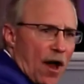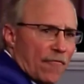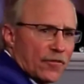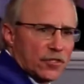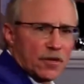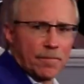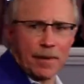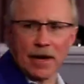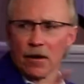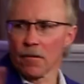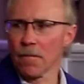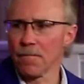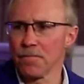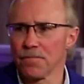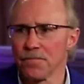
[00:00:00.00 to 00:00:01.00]
prophets of
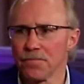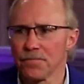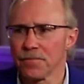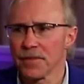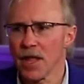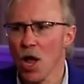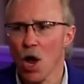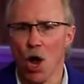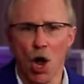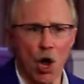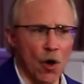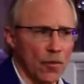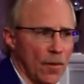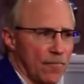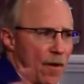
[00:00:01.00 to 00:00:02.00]
Baal,
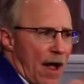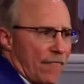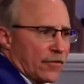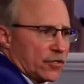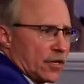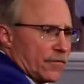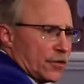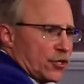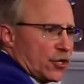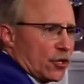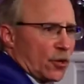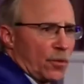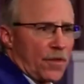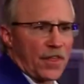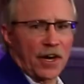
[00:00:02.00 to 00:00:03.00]
all the prophets of
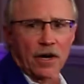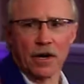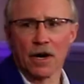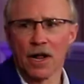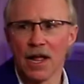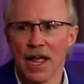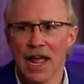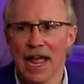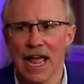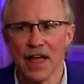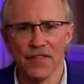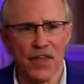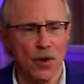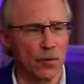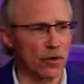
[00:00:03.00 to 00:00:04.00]
Ashur were there,
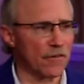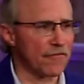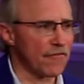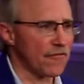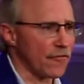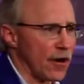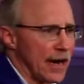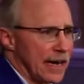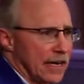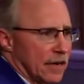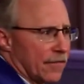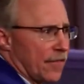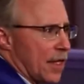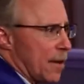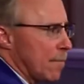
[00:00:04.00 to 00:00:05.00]
and they were afraid
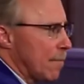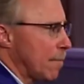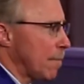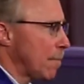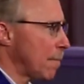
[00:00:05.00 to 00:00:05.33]
of them.